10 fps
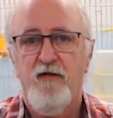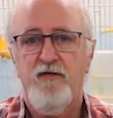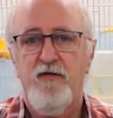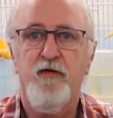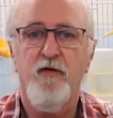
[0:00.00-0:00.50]

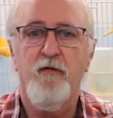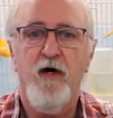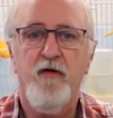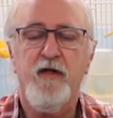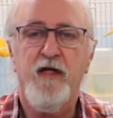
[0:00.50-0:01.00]
to turn
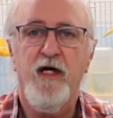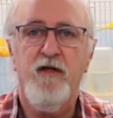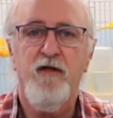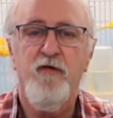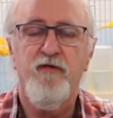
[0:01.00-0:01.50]
around and
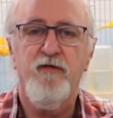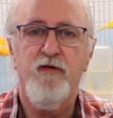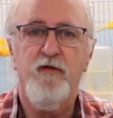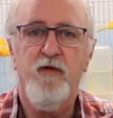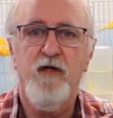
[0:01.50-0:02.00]
get used
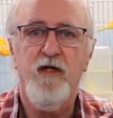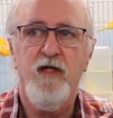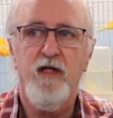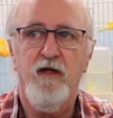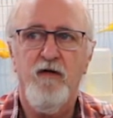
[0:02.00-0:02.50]
to
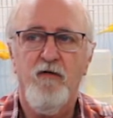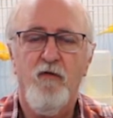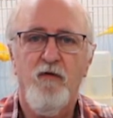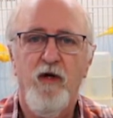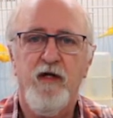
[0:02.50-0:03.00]
eating
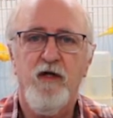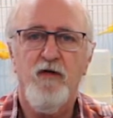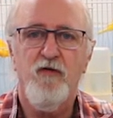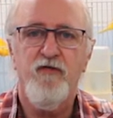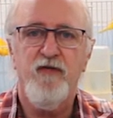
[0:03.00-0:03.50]

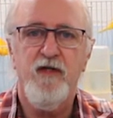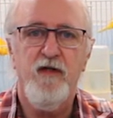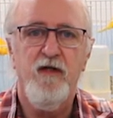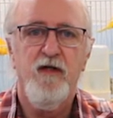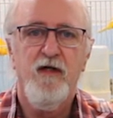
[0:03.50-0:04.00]
regular seed.